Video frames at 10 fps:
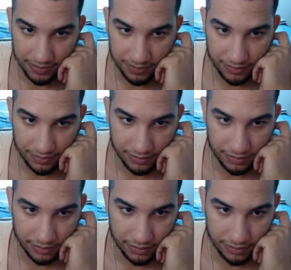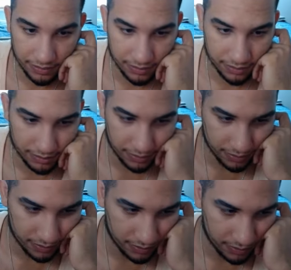
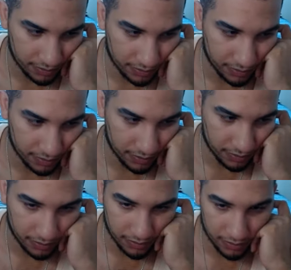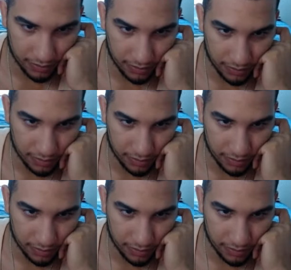(no one is talking)